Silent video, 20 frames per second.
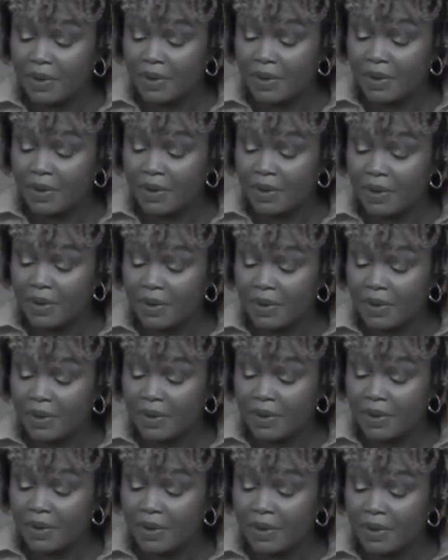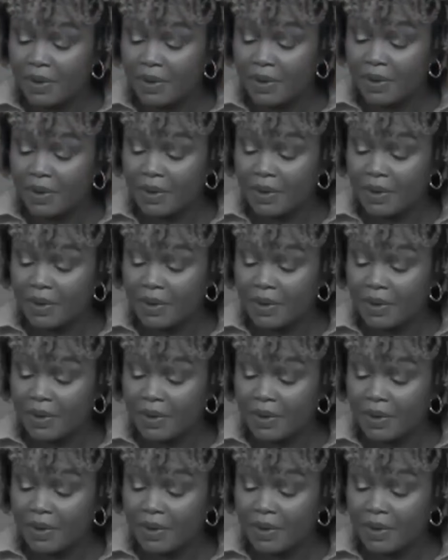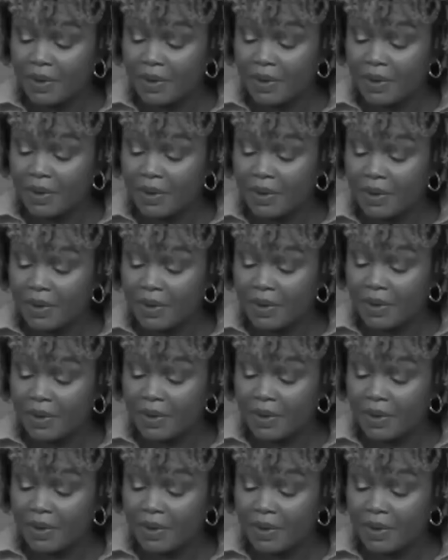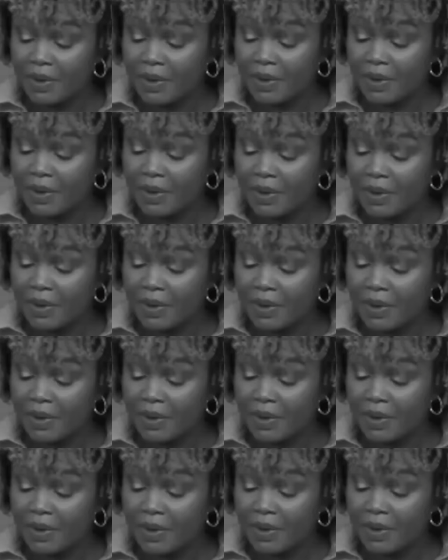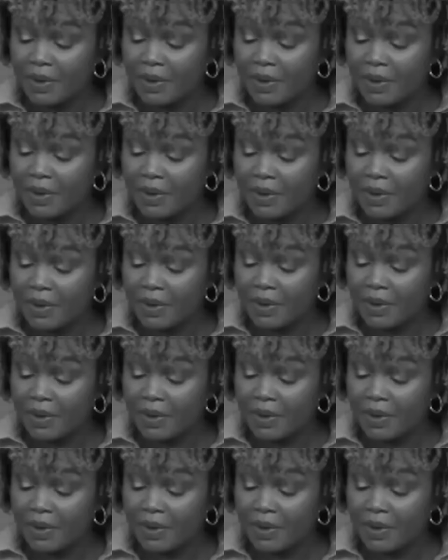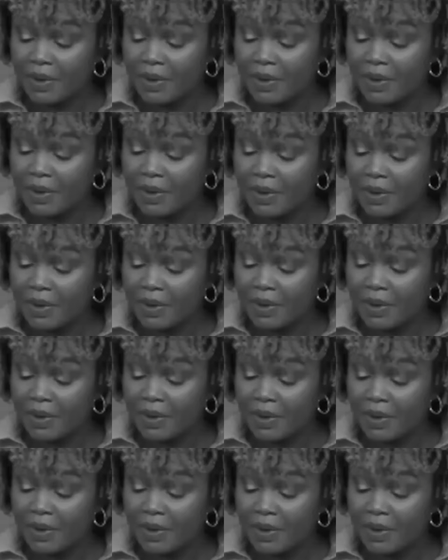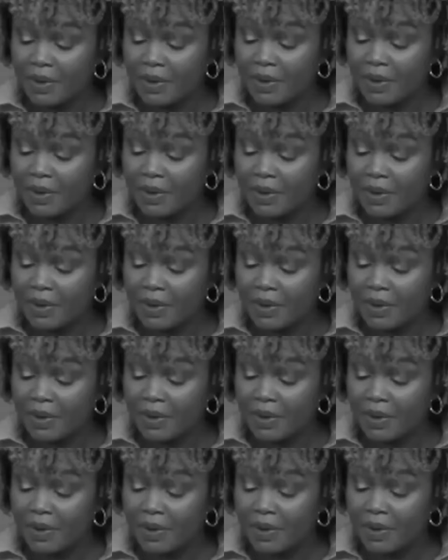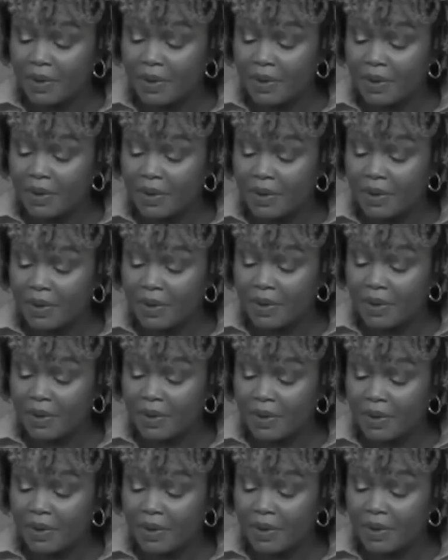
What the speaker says: (not speaking)